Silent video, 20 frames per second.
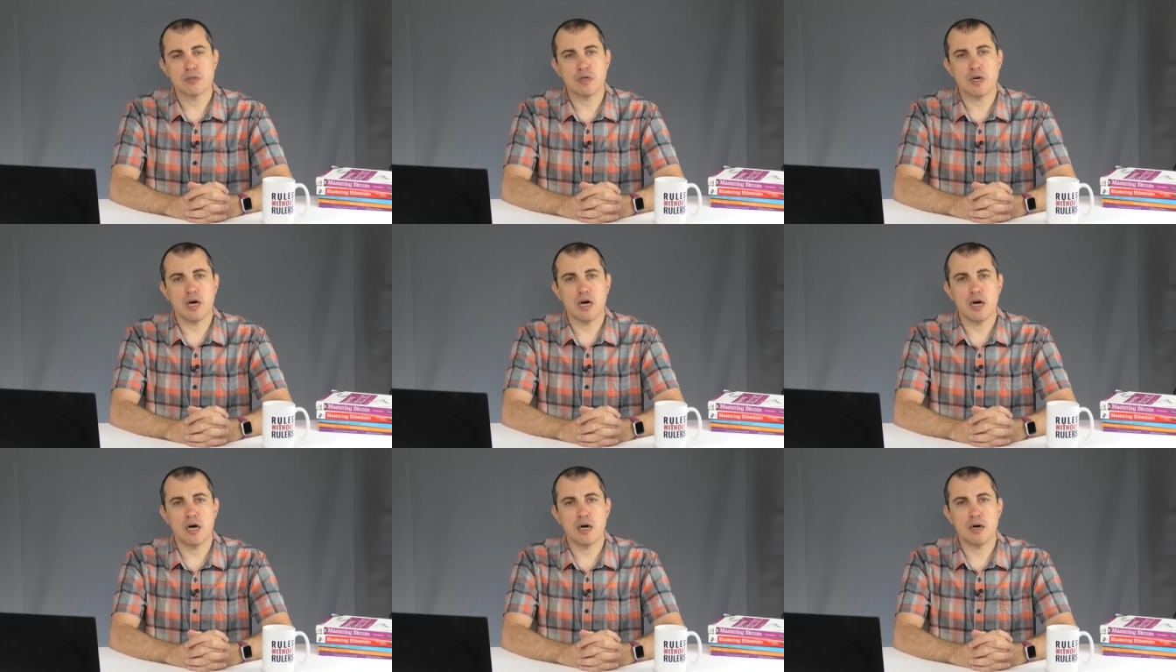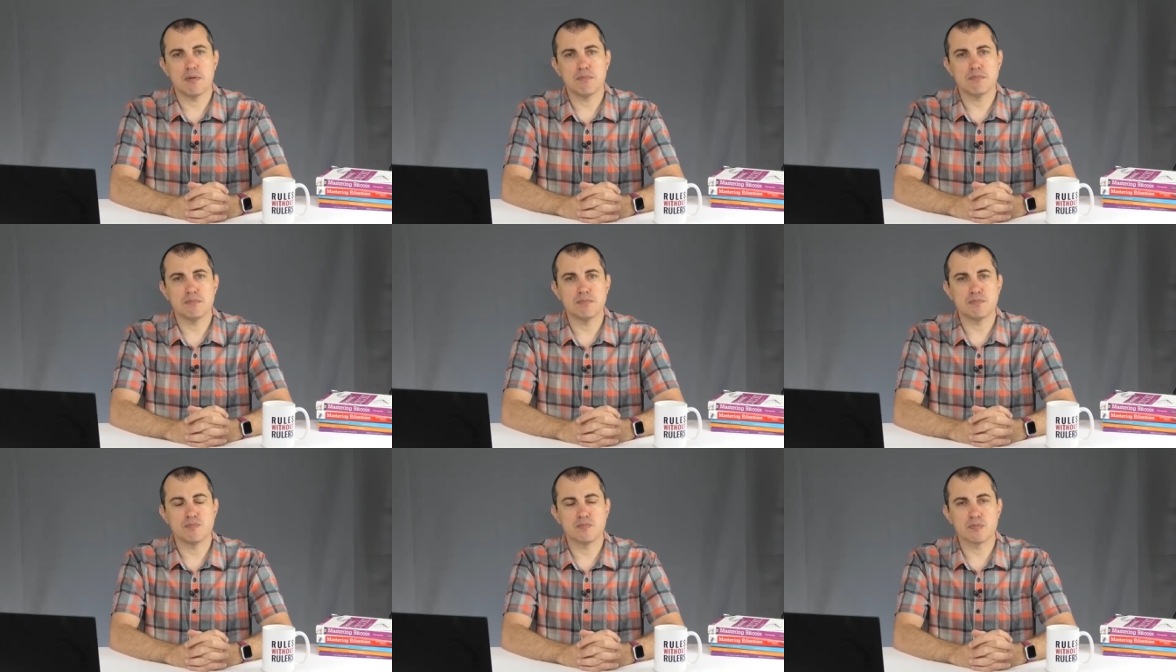
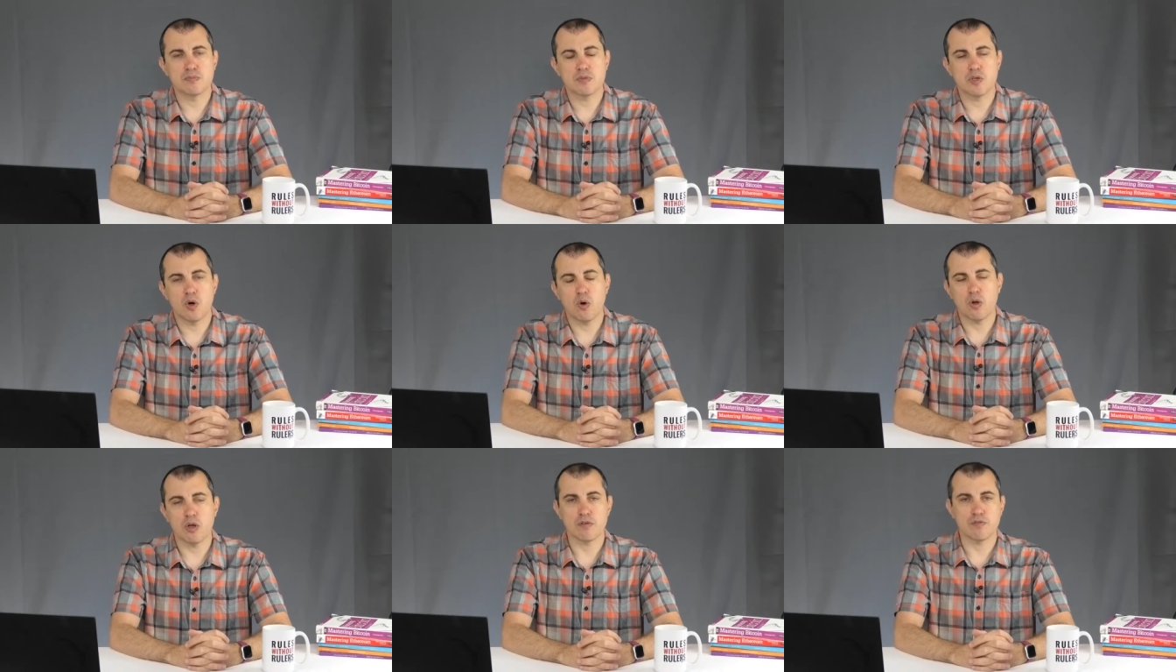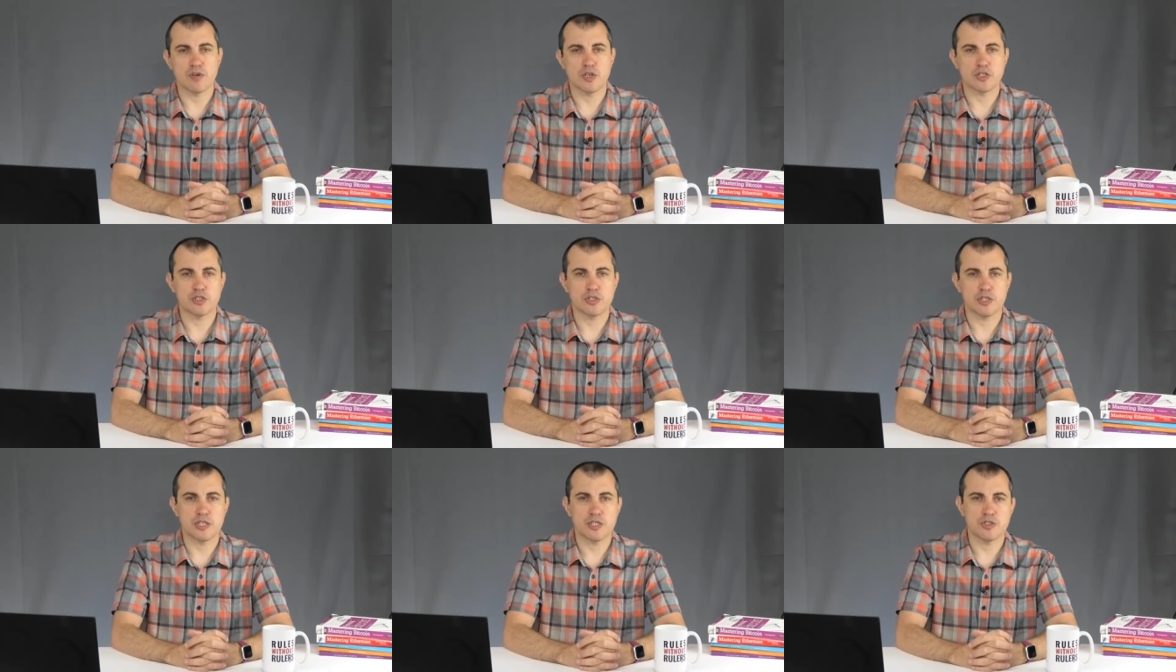All of our
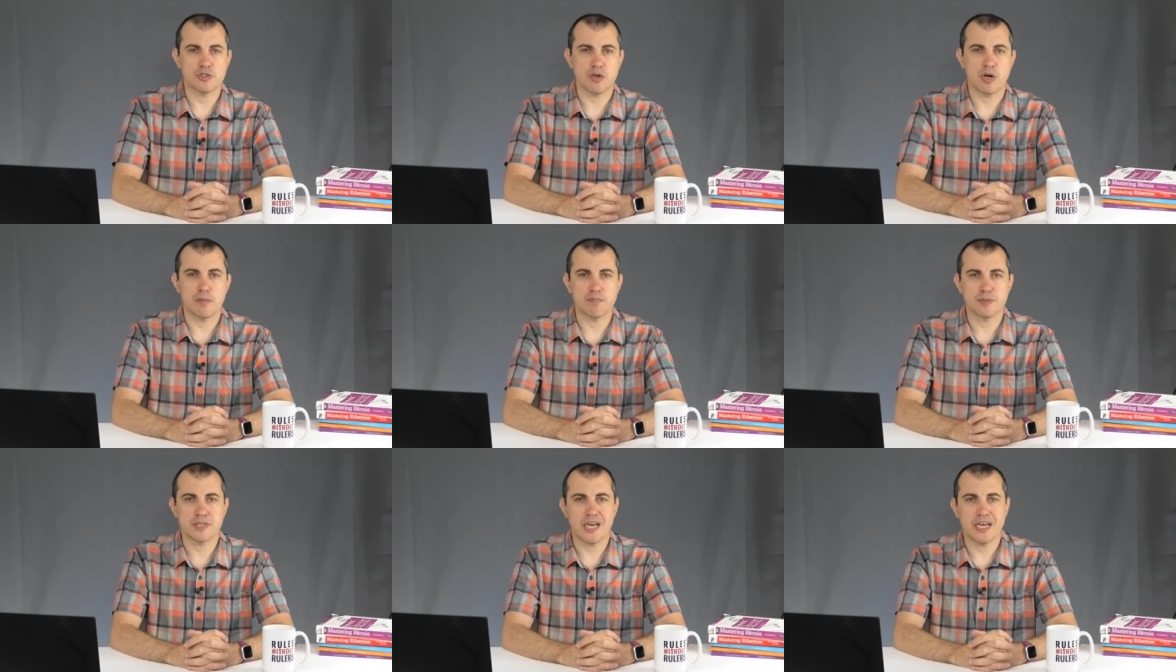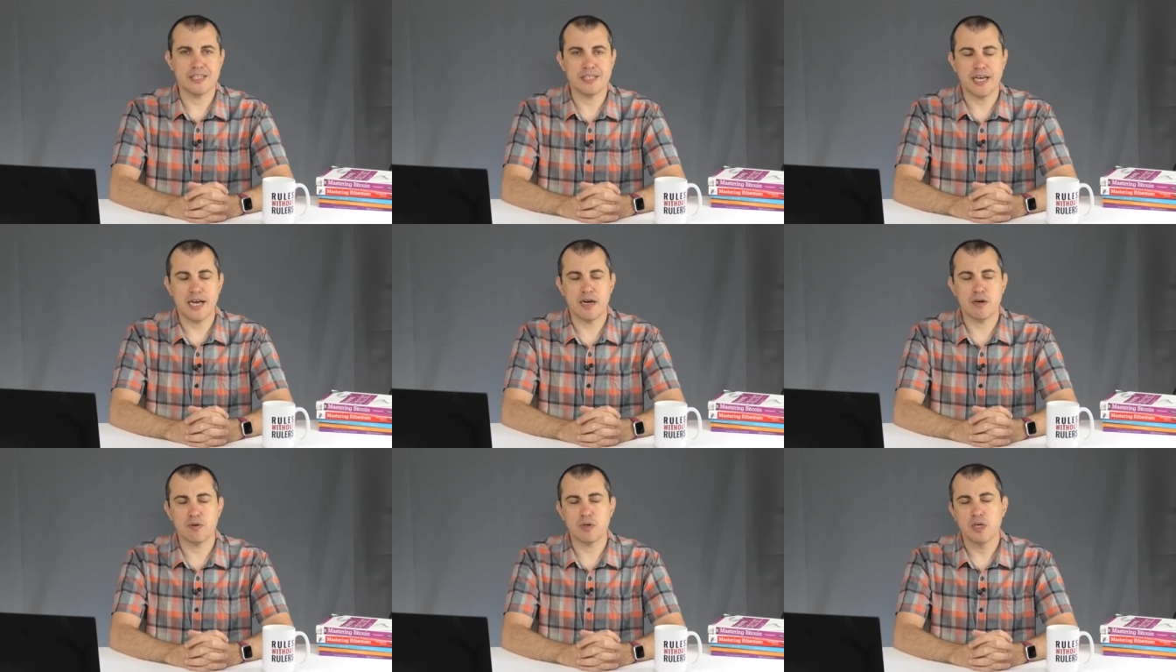trees are upside
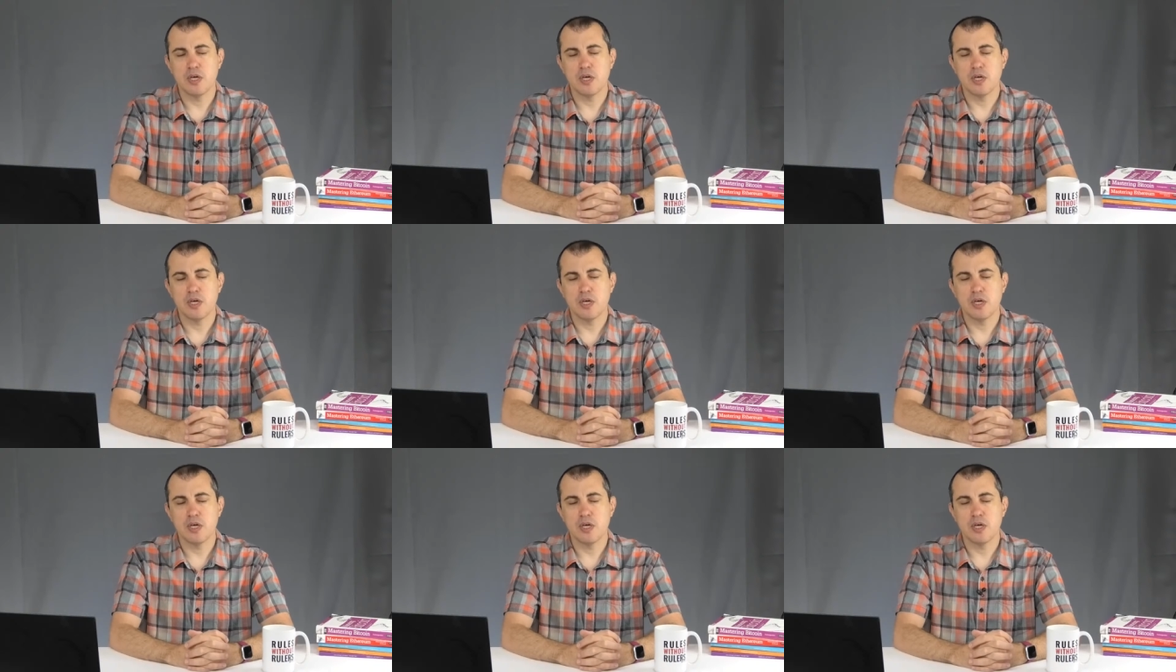down,